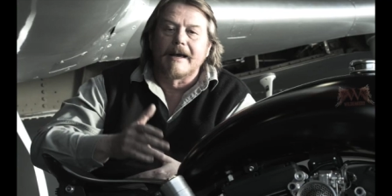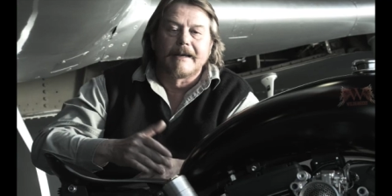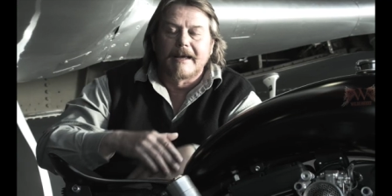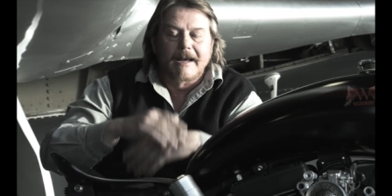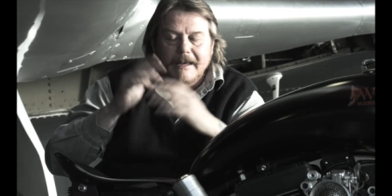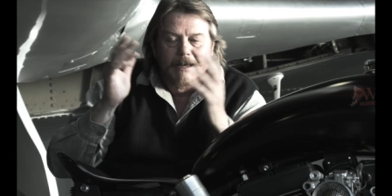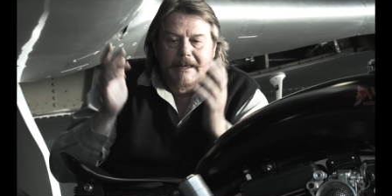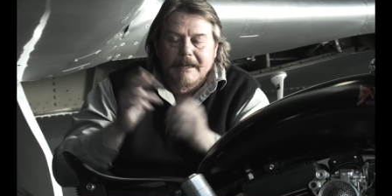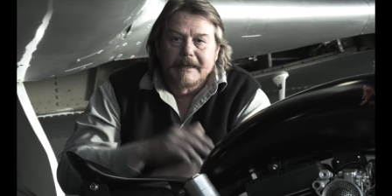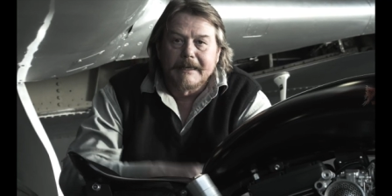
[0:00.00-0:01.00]
And uh,
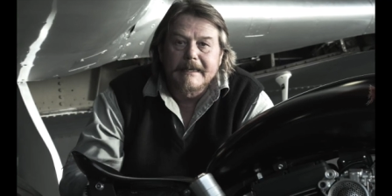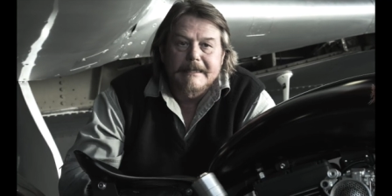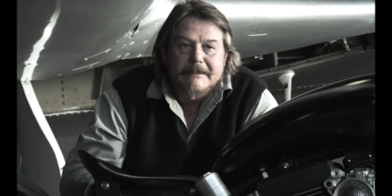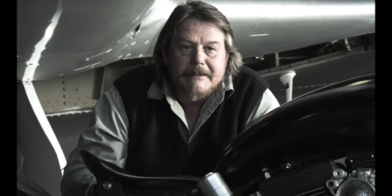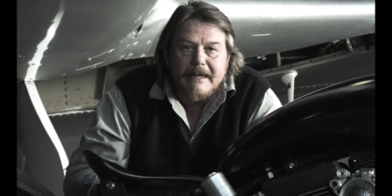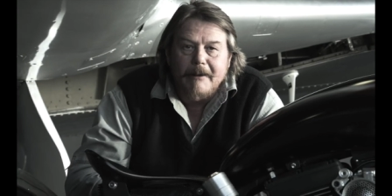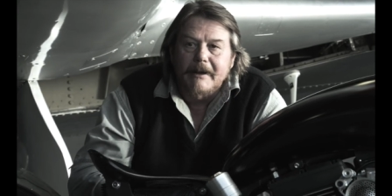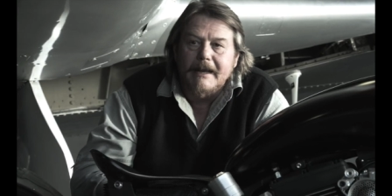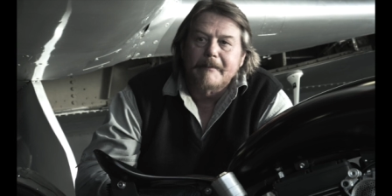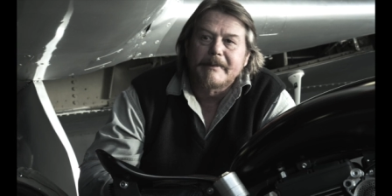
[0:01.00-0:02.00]
needless to say,
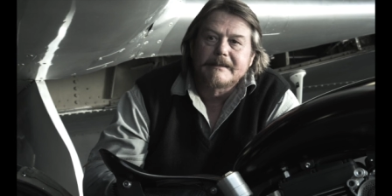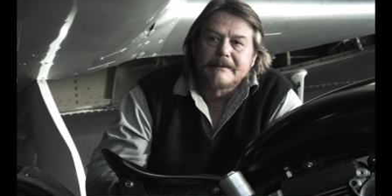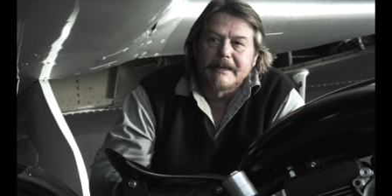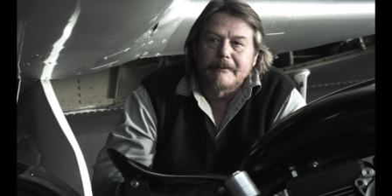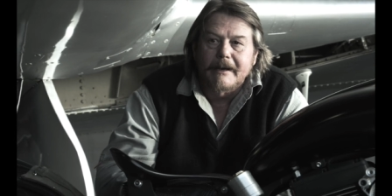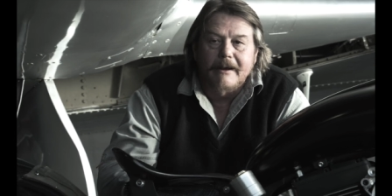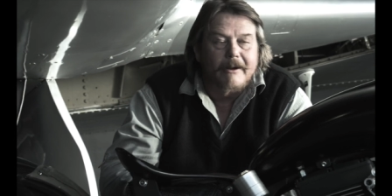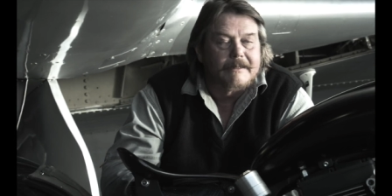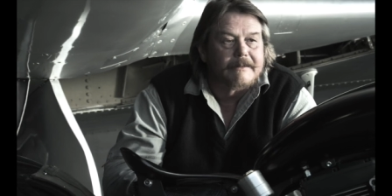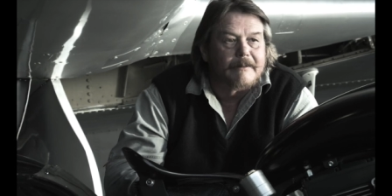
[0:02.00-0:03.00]
what happened to me when I
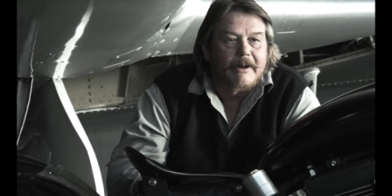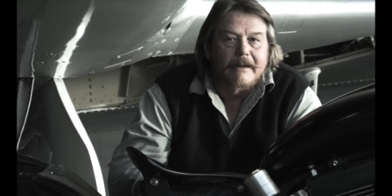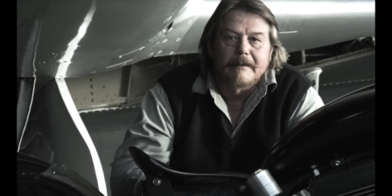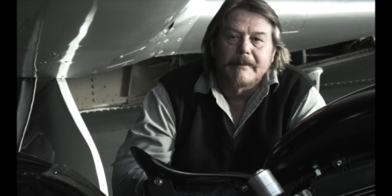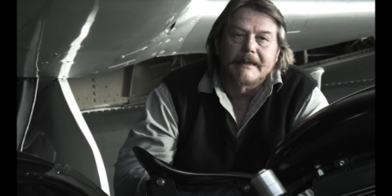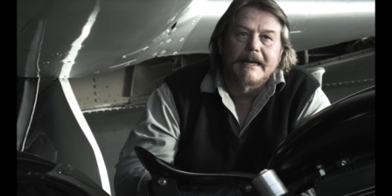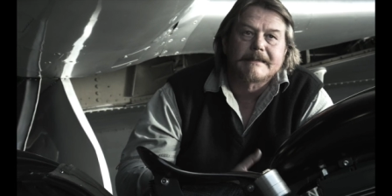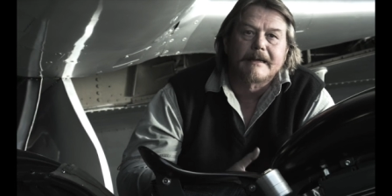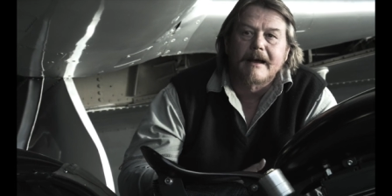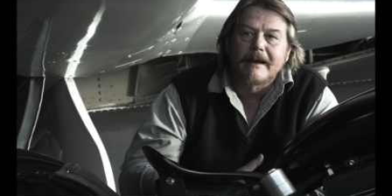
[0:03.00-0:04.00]
got to the bottom, but
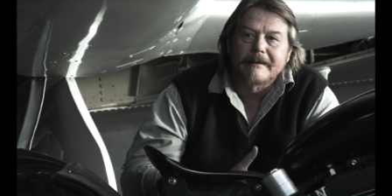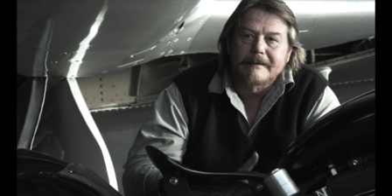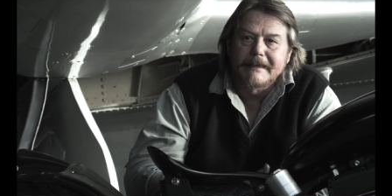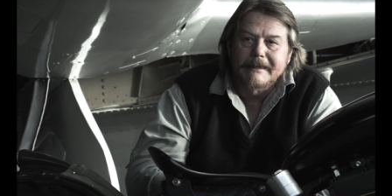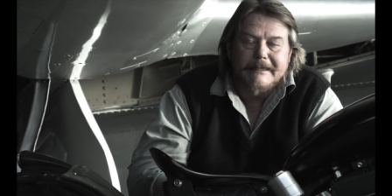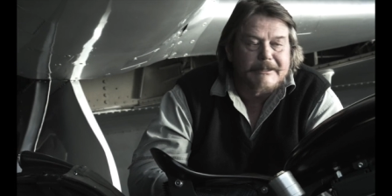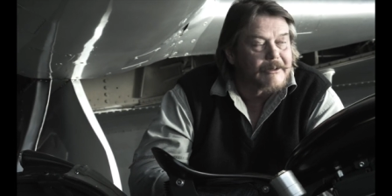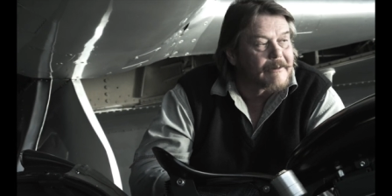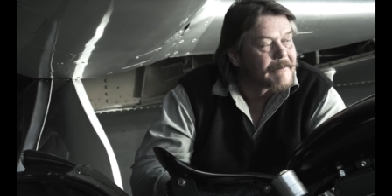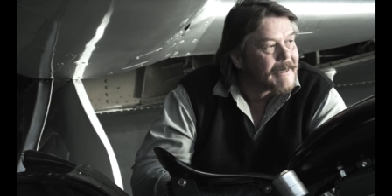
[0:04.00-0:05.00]
that's a kind of thing that
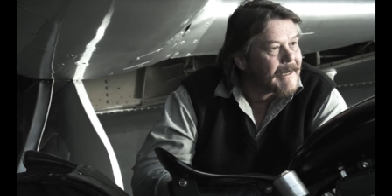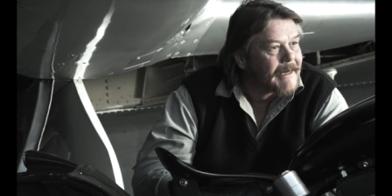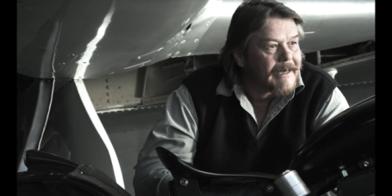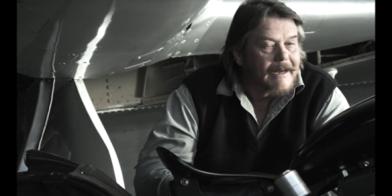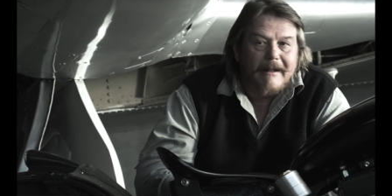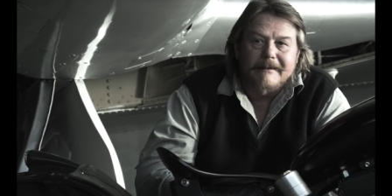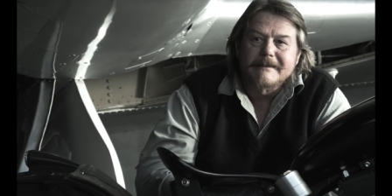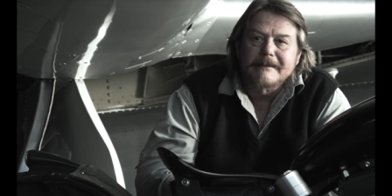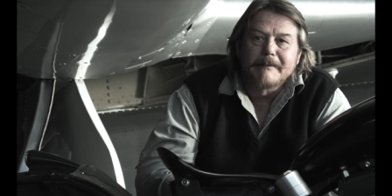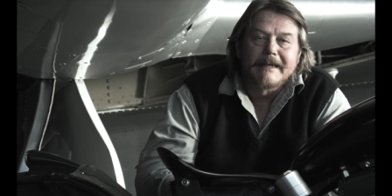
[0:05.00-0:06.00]
sort of
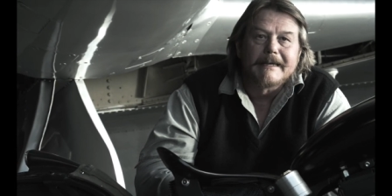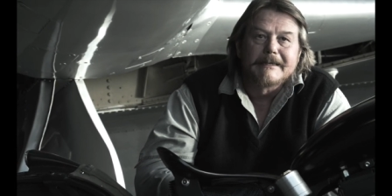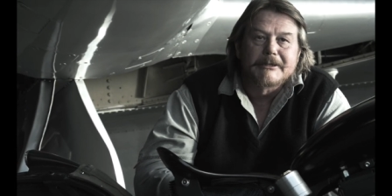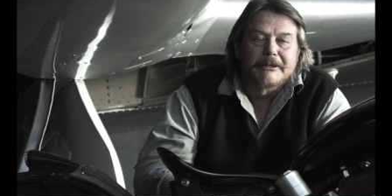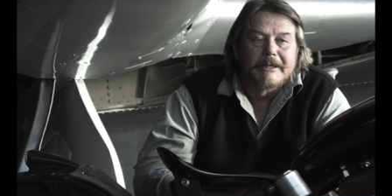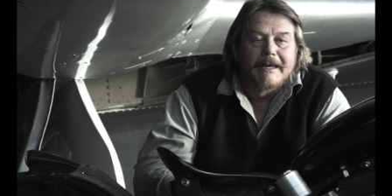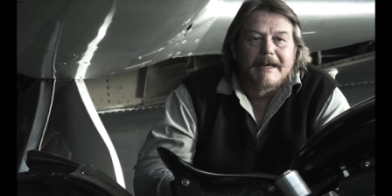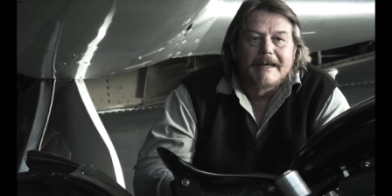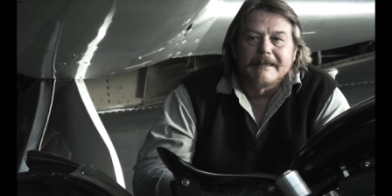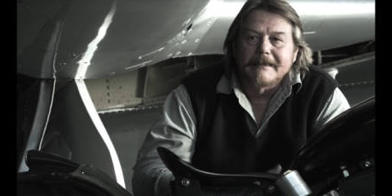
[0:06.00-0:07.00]
cultured me into
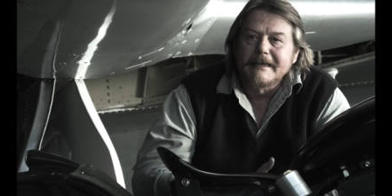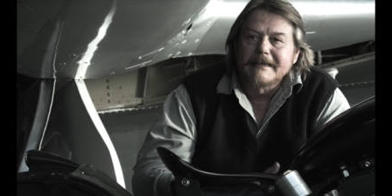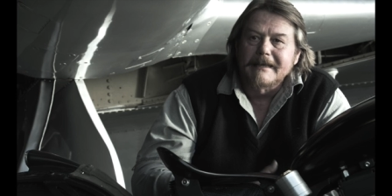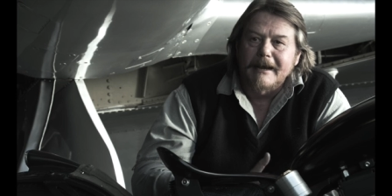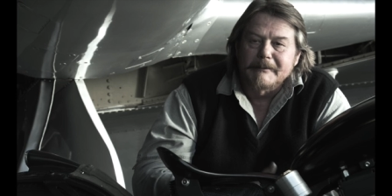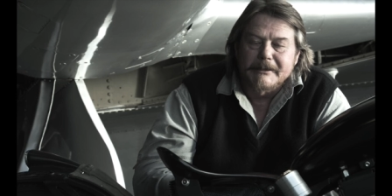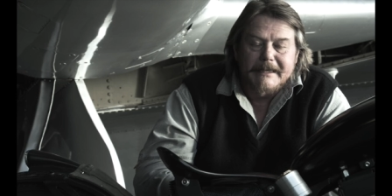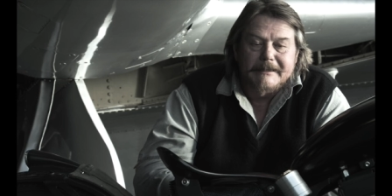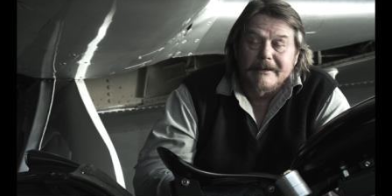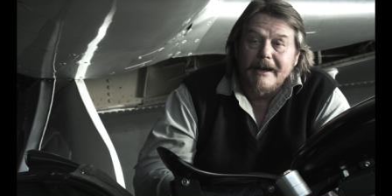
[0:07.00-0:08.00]
the things that I'm
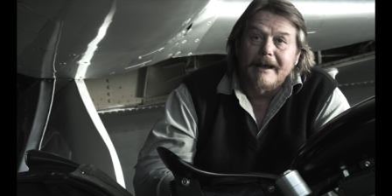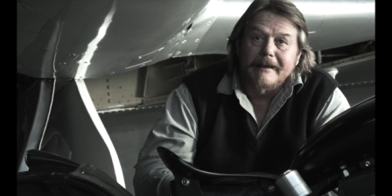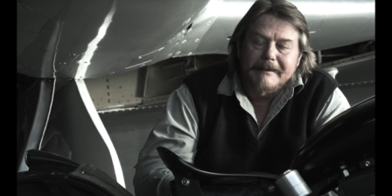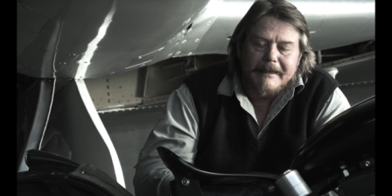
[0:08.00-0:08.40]
doing today, I